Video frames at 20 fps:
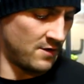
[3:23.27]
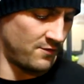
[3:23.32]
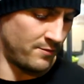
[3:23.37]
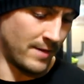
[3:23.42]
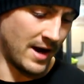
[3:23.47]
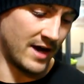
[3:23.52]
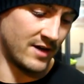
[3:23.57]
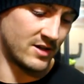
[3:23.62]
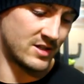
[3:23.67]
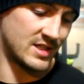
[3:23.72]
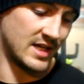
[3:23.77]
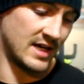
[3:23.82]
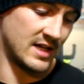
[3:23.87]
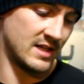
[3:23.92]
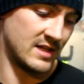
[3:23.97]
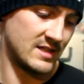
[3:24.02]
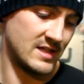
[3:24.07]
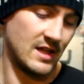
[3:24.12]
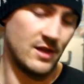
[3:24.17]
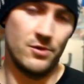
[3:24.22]
my
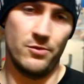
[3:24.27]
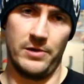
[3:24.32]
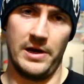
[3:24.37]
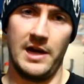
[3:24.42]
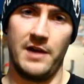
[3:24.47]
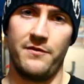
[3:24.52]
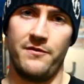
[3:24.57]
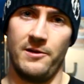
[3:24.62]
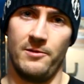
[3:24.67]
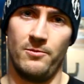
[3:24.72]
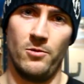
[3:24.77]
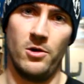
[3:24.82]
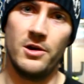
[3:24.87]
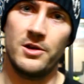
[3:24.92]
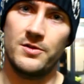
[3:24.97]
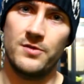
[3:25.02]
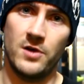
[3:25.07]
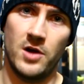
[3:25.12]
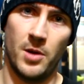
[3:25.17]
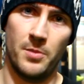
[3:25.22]
understanding is that the really thin one
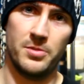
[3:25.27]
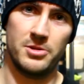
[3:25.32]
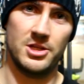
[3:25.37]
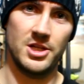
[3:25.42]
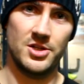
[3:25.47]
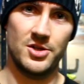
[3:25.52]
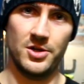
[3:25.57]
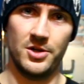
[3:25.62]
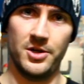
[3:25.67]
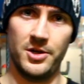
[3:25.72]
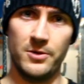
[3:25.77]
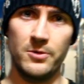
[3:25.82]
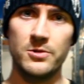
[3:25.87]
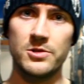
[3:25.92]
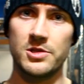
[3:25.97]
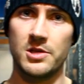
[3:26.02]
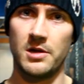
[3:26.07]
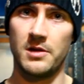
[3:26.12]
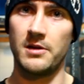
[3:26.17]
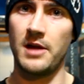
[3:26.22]
is for competition
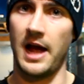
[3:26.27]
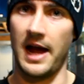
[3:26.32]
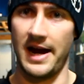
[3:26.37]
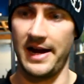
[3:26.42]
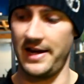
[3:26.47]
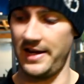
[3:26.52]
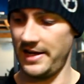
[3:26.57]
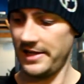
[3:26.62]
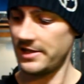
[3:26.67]
use, i.e.